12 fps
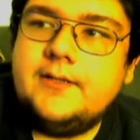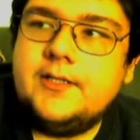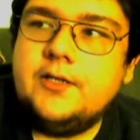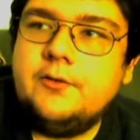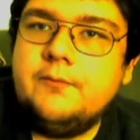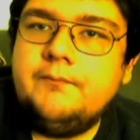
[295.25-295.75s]

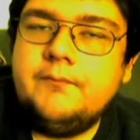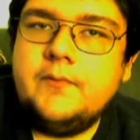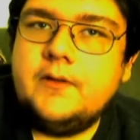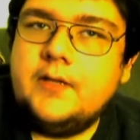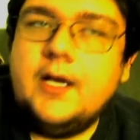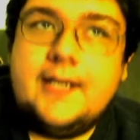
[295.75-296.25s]

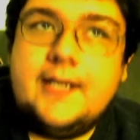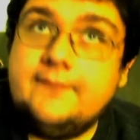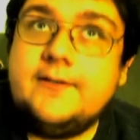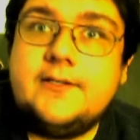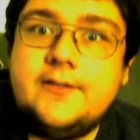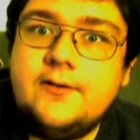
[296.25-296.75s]
Not
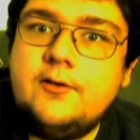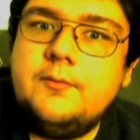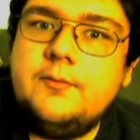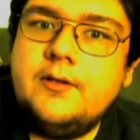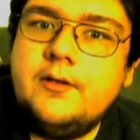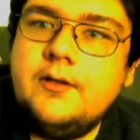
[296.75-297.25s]
every tube.